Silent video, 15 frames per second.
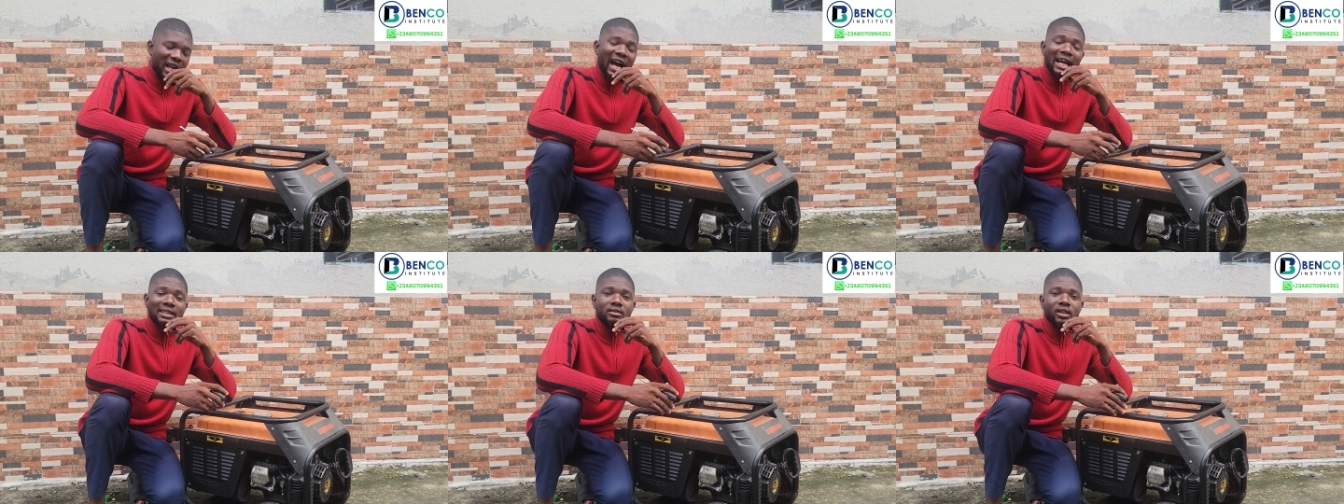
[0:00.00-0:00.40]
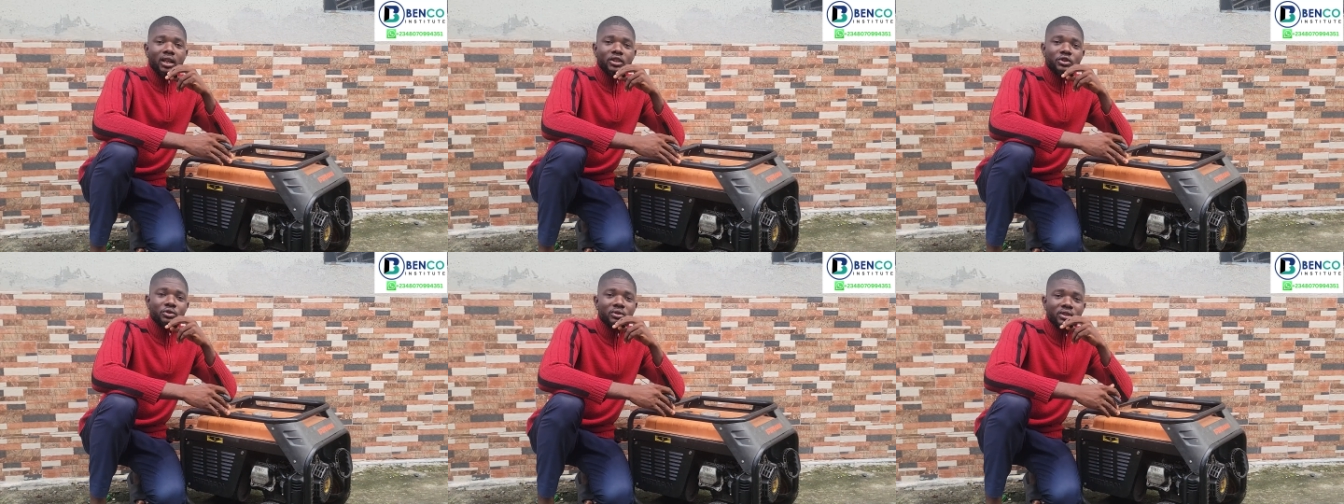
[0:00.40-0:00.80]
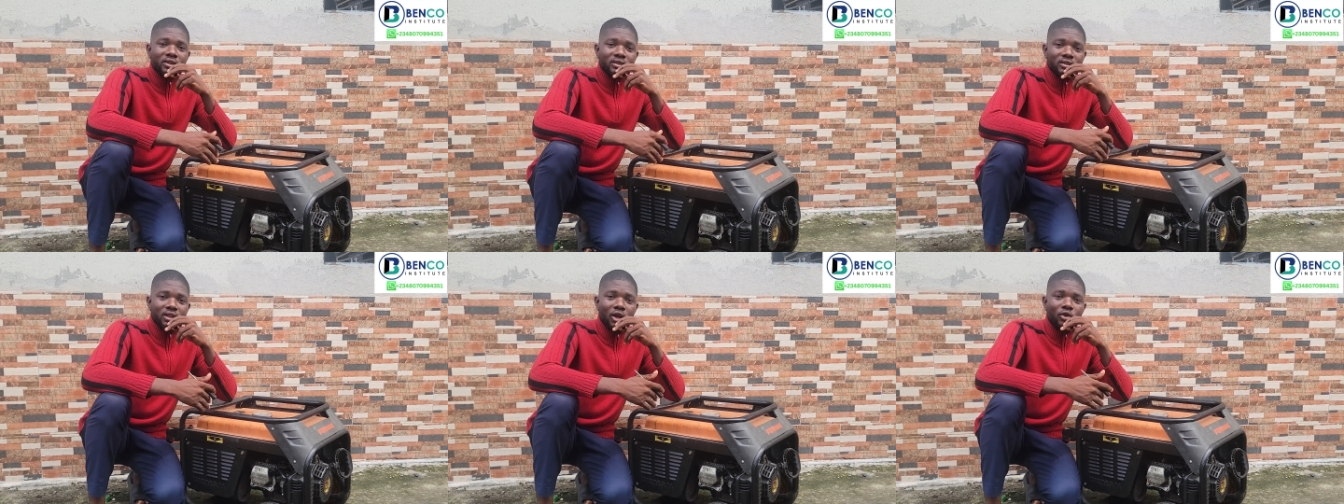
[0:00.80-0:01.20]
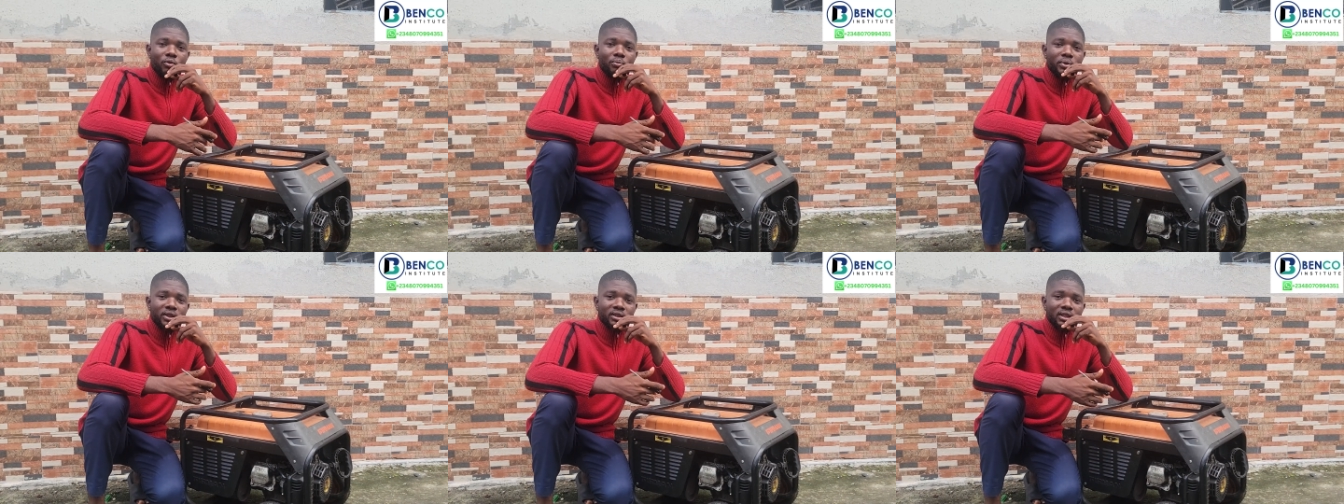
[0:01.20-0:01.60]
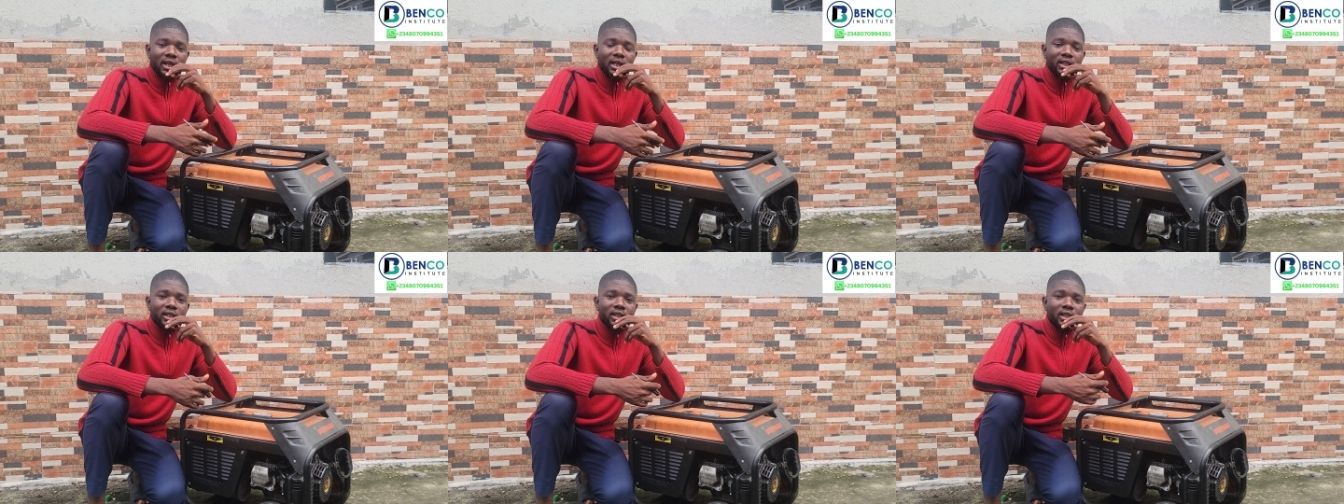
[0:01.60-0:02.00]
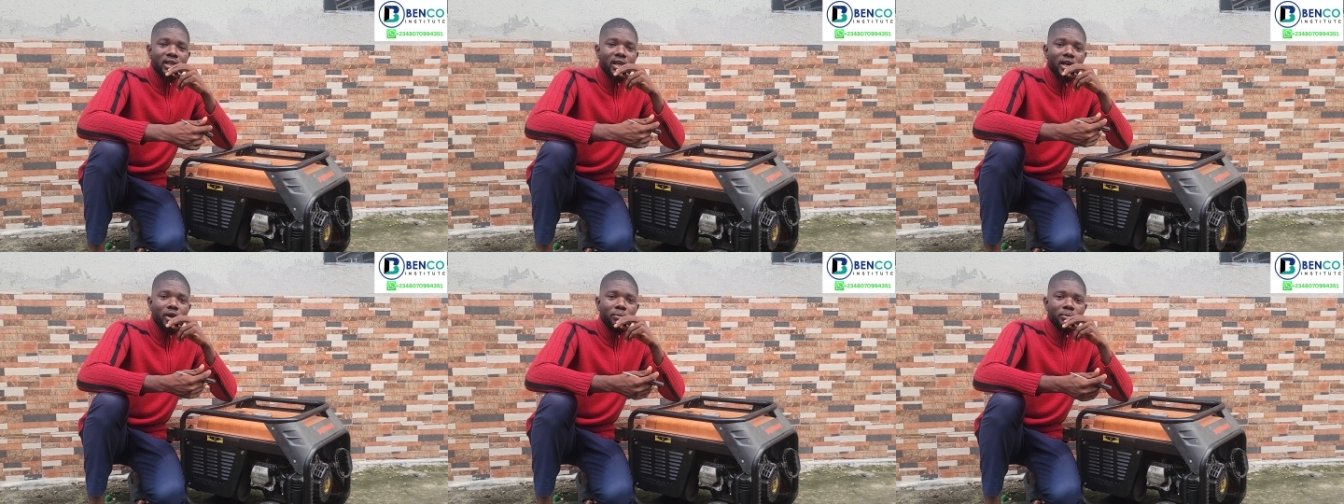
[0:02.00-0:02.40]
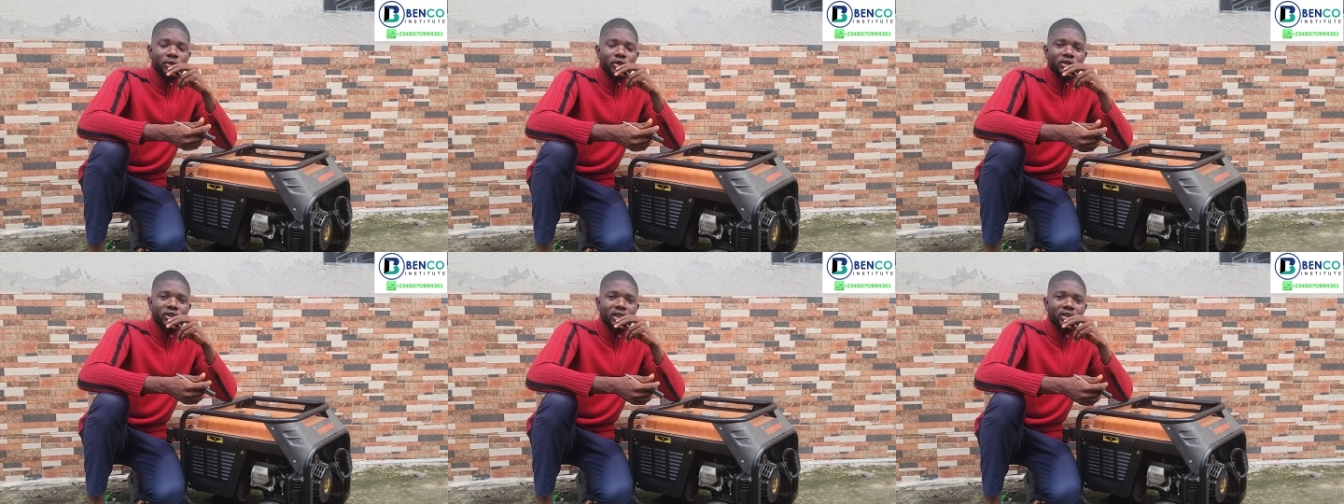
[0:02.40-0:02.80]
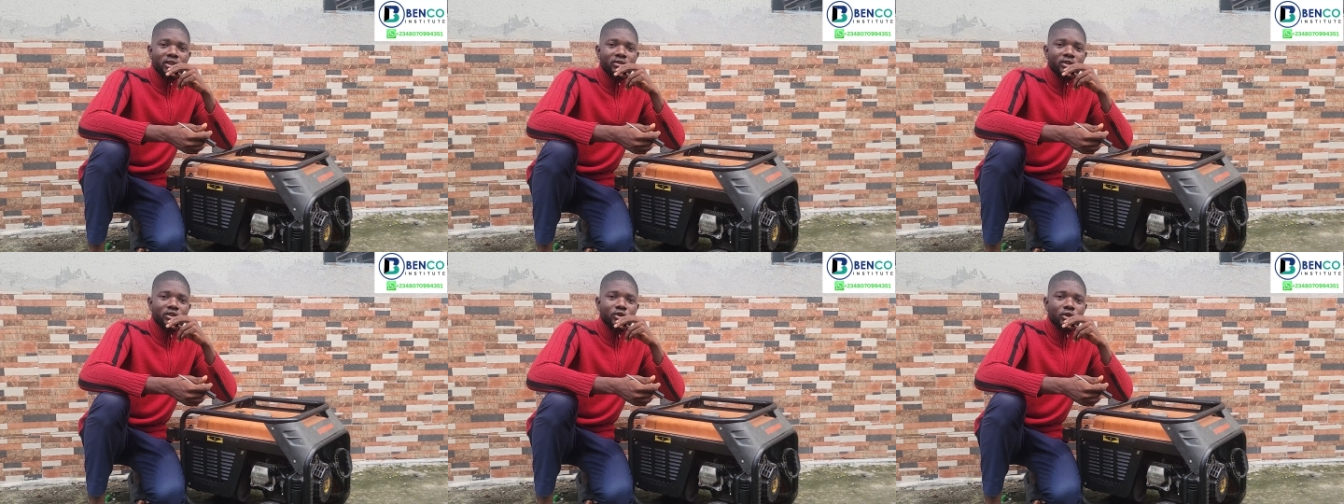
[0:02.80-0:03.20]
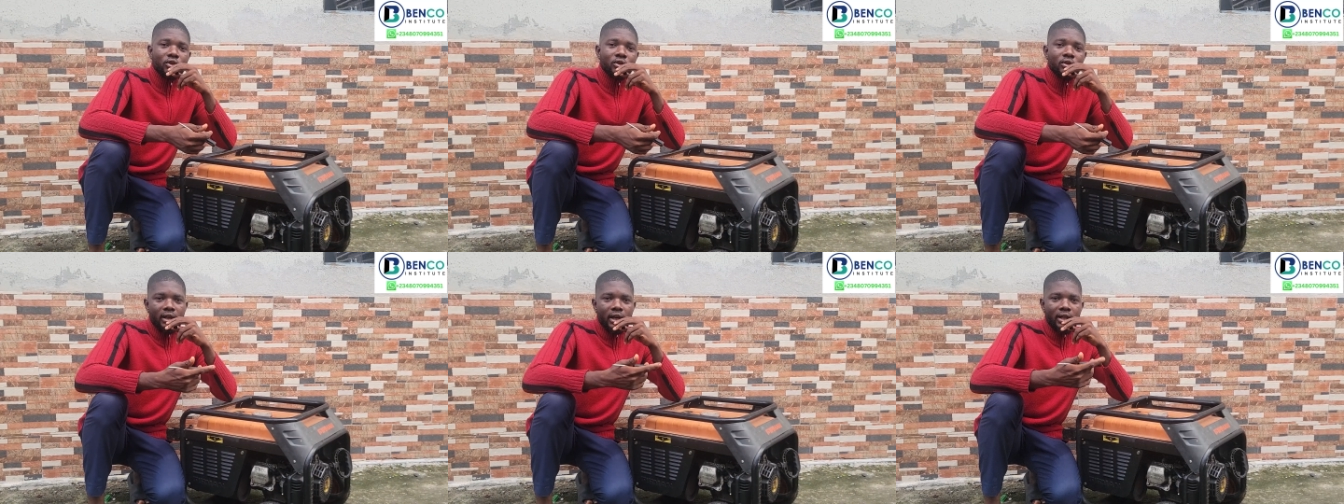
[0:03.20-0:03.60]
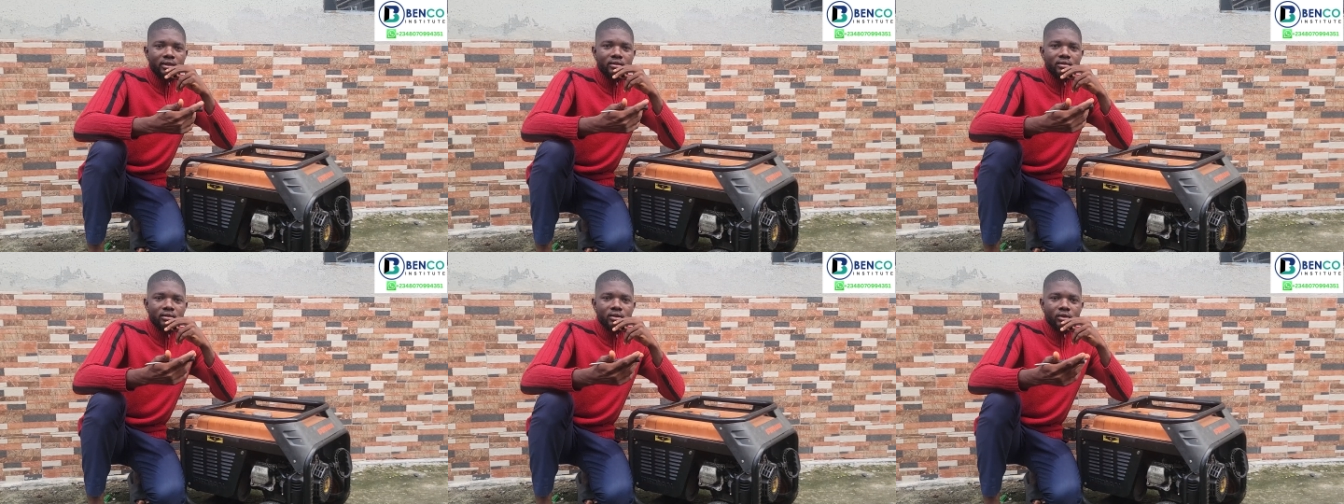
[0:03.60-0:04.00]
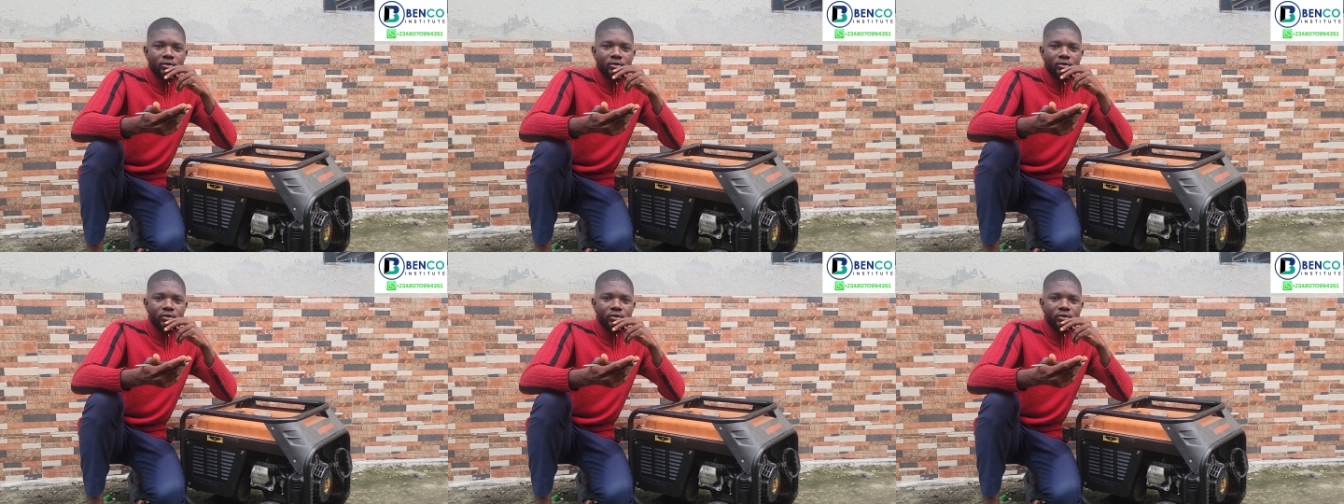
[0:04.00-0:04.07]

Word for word: are attached to this that will basically help your generator and,